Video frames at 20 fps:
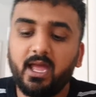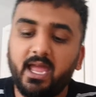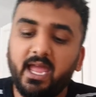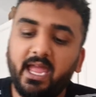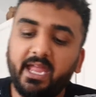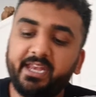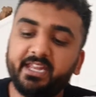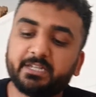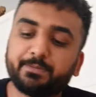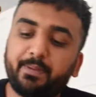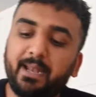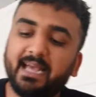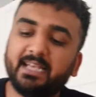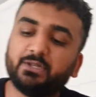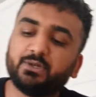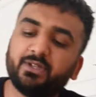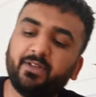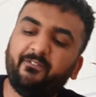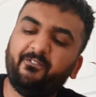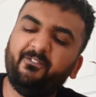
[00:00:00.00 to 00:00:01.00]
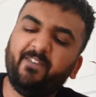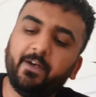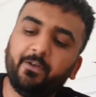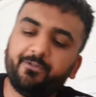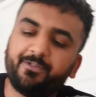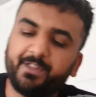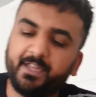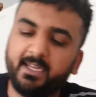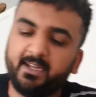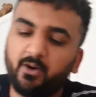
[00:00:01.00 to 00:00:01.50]
In its place was a
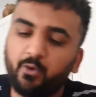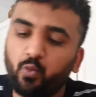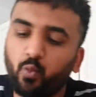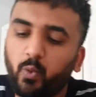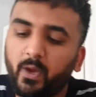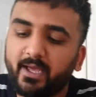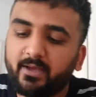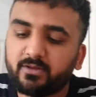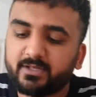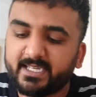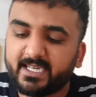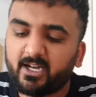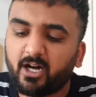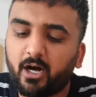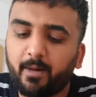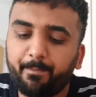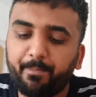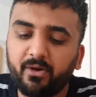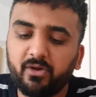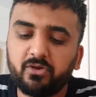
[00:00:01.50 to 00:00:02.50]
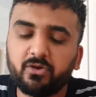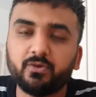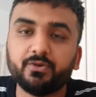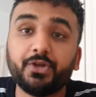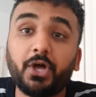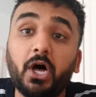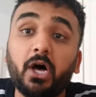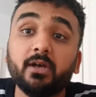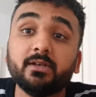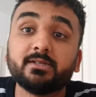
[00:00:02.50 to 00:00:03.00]
filthy, unwieldy, carbuncled
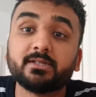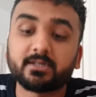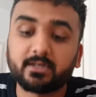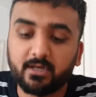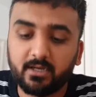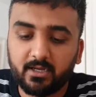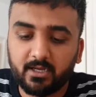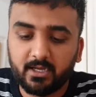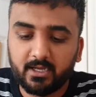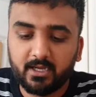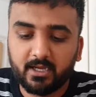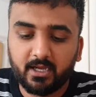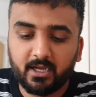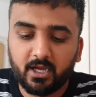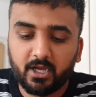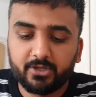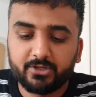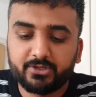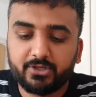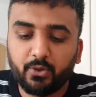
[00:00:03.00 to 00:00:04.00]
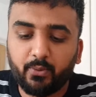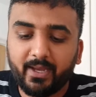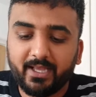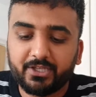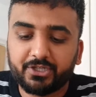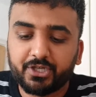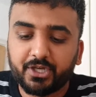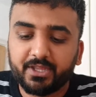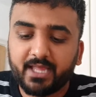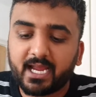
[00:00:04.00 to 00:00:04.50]
husk, to
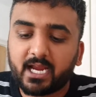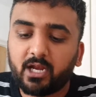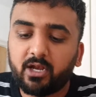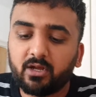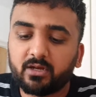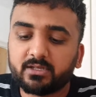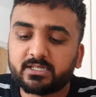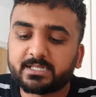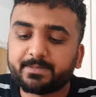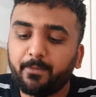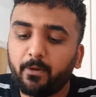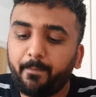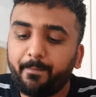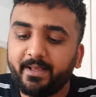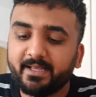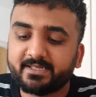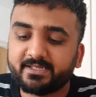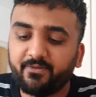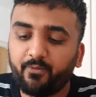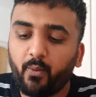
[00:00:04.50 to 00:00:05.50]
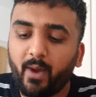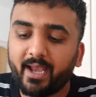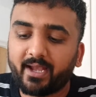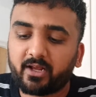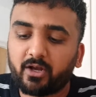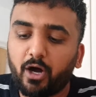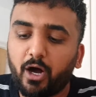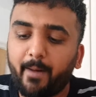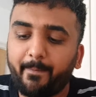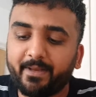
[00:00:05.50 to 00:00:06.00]
which there clung small bits of wet
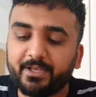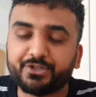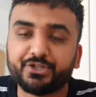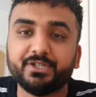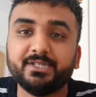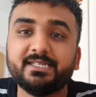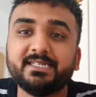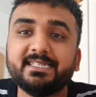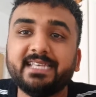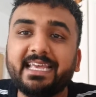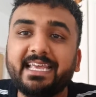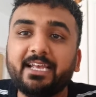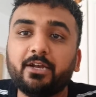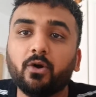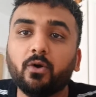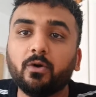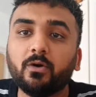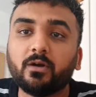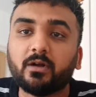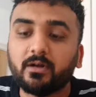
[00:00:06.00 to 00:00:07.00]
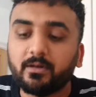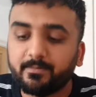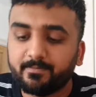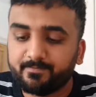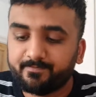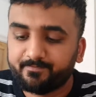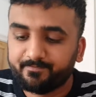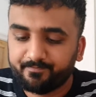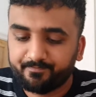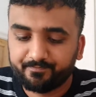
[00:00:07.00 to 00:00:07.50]
garbage and sea gunk.
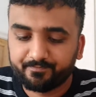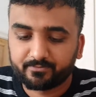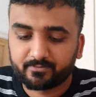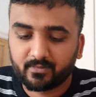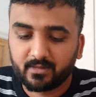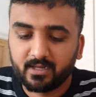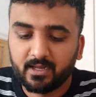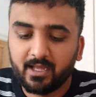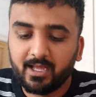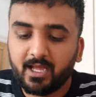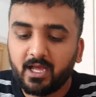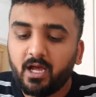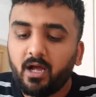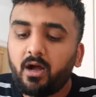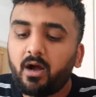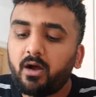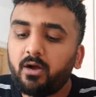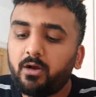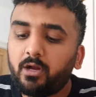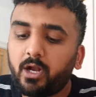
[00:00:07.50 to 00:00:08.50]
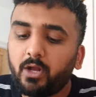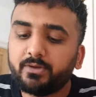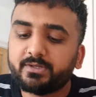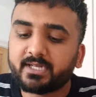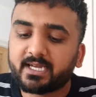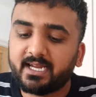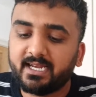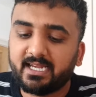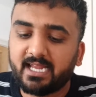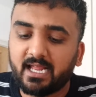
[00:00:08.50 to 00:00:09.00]
On closer
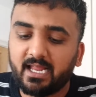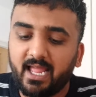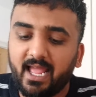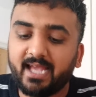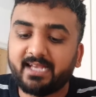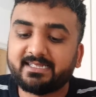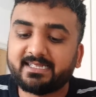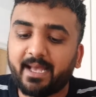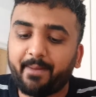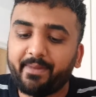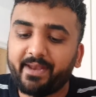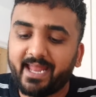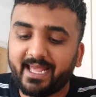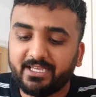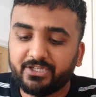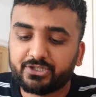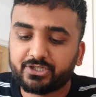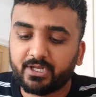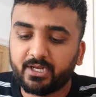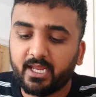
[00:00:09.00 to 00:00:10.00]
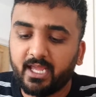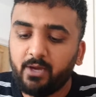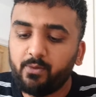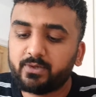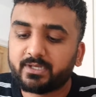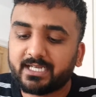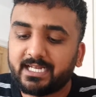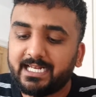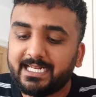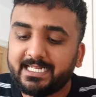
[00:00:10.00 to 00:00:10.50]
examination, it was
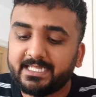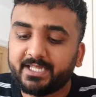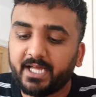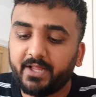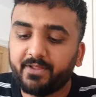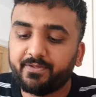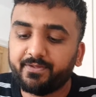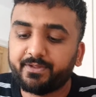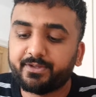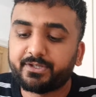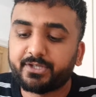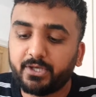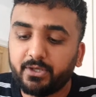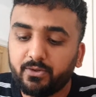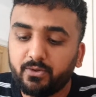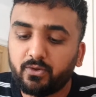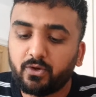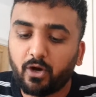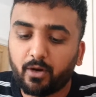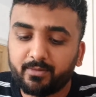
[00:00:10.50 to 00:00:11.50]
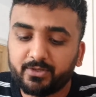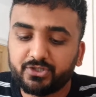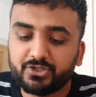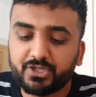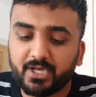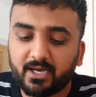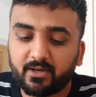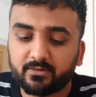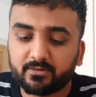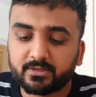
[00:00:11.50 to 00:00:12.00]
clear that two common
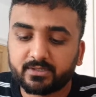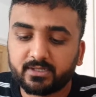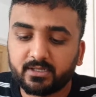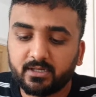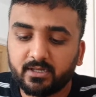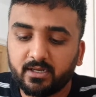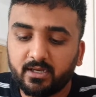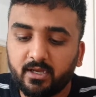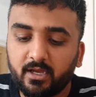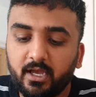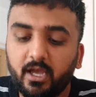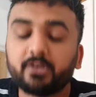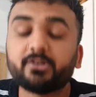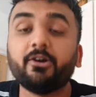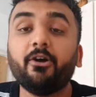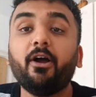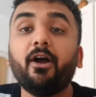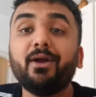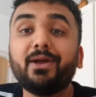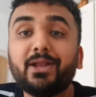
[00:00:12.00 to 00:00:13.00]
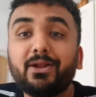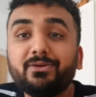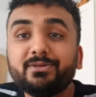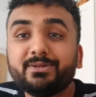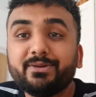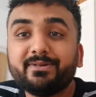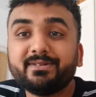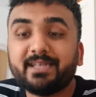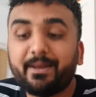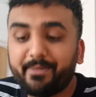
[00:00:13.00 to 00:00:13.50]
shells. Sorry, on
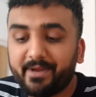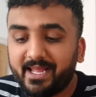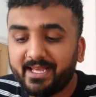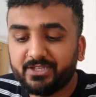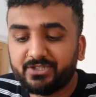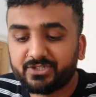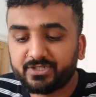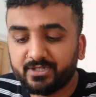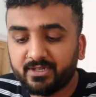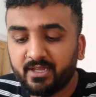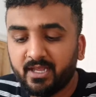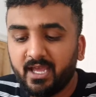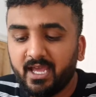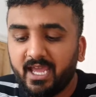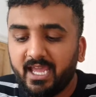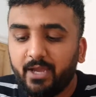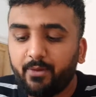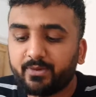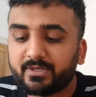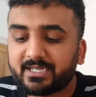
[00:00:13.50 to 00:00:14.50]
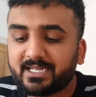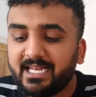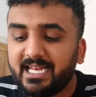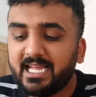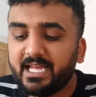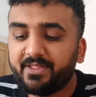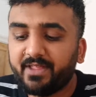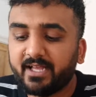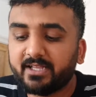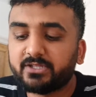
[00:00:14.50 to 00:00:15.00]
closer examination, it was
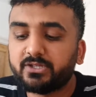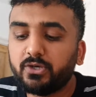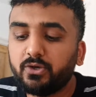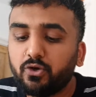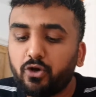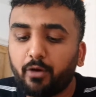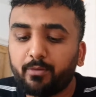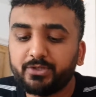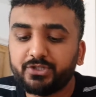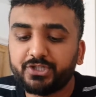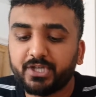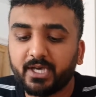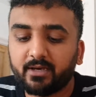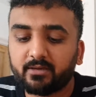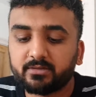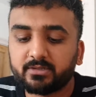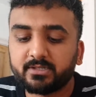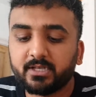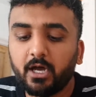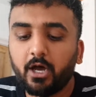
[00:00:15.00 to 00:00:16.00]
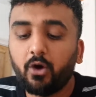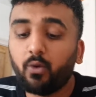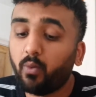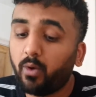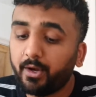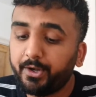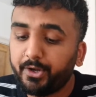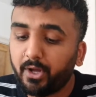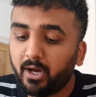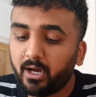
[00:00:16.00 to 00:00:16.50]
clear that two common shells,
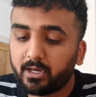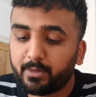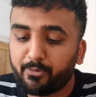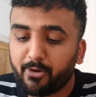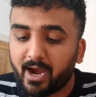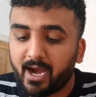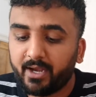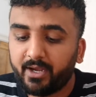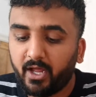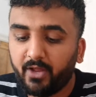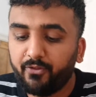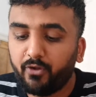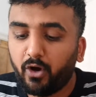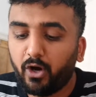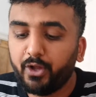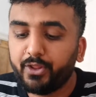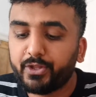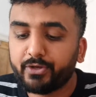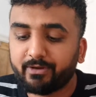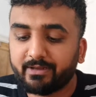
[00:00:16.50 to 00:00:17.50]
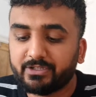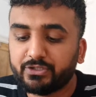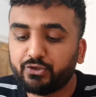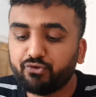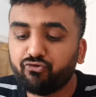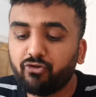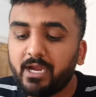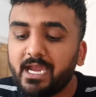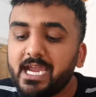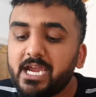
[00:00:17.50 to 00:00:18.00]
one dark brown and the other a
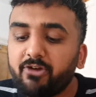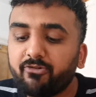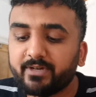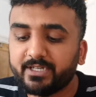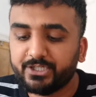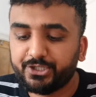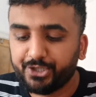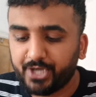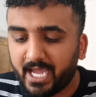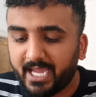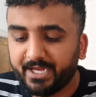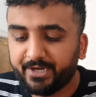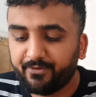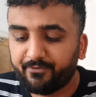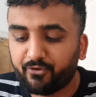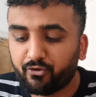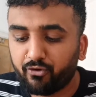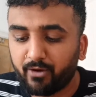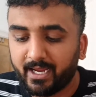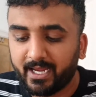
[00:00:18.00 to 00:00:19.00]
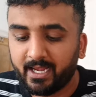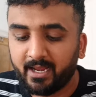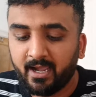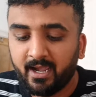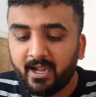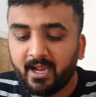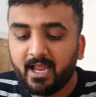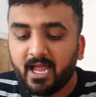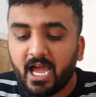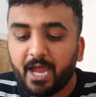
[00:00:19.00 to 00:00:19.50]
dreary shade of green,
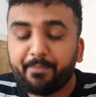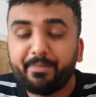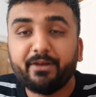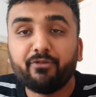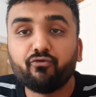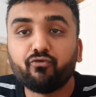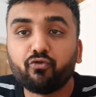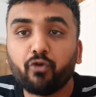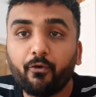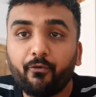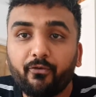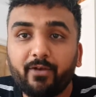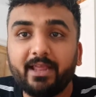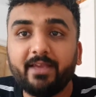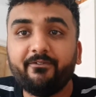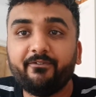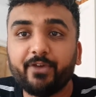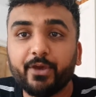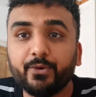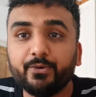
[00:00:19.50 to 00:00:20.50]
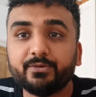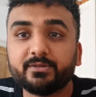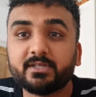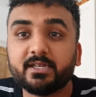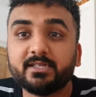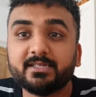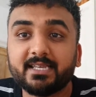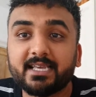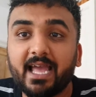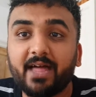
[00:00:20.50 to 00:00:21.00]
had been roughly
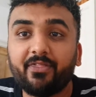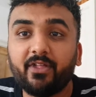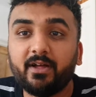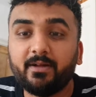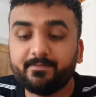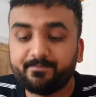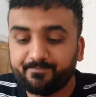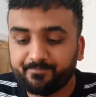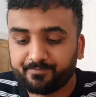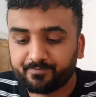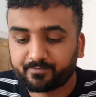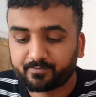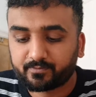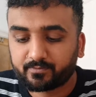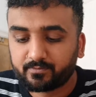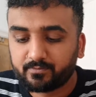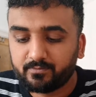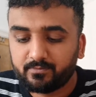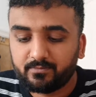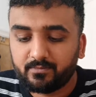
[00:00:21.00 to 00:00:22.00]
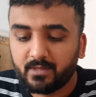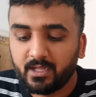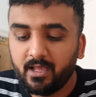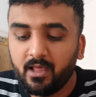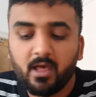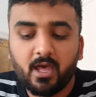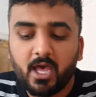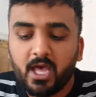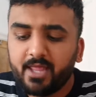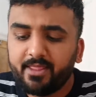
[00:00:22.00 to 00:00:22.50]
fused together.
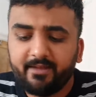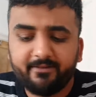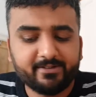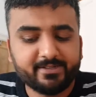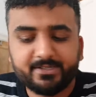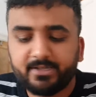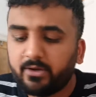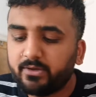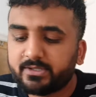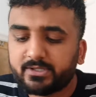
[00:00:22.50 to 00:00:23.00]
There is no